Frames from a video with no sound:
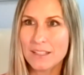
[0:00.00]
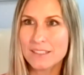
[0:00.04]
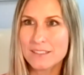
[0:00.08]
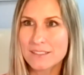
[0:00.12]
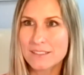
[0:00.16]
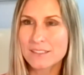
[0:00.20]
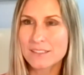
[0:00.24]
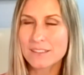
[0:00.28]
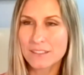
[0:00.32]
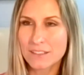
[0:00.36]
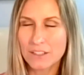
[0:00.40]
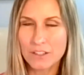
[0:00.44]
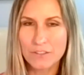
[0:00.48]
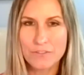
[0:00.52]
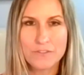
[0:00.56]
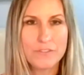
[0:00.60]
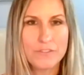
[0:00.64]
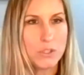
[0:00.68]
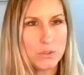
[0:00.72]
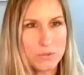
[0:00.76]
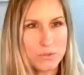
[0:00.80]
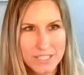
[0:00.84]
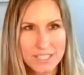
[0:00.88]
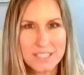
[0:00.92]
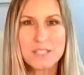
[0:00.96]
it's
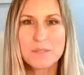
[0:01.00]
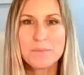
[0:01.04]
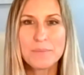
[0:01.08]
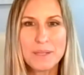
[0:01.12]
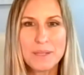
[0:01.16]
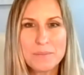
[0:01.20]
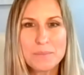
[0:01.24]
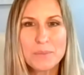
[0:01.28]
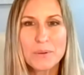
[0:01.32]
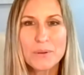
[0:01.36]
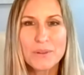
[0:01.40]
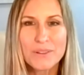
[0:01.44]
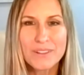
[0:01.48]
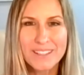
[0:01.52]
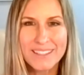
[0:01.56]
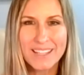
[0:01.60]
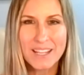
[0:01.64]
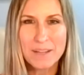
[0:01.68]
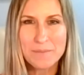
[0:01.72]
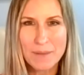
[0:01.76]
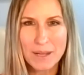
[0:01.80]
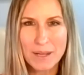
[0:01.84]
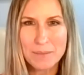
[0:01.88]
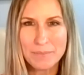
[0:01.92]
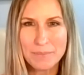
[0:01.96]
confusing to people, and
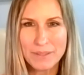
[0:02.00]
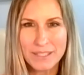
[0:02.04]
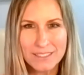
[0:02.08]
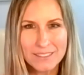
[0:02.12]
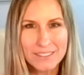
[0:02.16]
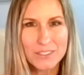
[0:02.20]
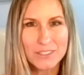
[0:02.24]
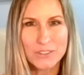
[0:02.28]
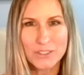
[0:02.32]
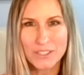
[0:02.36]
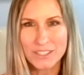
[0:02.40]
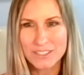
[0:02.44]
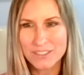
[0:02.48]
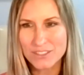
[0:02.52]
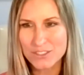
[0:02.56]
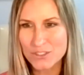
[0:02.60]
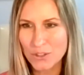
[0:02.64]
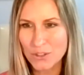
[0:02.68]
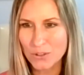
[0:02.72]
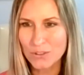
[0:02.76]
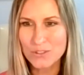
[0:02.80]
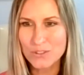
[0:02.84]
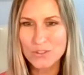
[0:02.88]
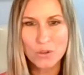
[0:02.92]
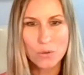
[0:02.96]
they might be a little
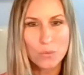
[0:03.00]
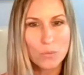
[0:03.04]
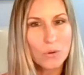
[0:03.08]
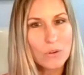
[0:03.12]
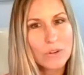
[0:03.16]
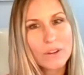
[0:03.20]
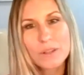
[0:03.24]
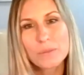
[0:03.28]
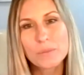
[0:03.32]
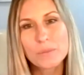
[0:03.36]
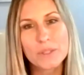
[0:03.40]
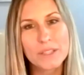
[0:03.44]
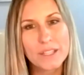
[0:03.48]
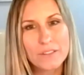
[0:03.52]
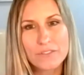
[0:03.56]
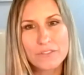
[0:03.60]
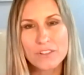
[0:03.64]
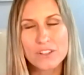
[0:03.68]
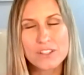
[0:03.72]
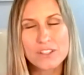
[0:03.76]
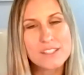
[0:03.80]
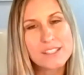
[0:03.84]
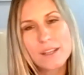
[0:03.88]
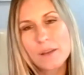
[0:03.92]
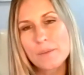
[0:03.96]
concerned or worried when they
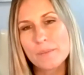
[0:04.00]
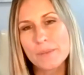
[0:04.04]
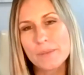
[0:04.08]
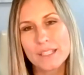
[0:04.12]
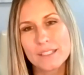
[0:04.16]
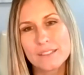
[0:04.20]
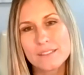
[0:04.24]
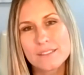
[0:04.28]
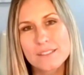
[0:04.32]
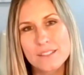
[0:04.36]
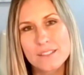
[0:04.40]
first come in.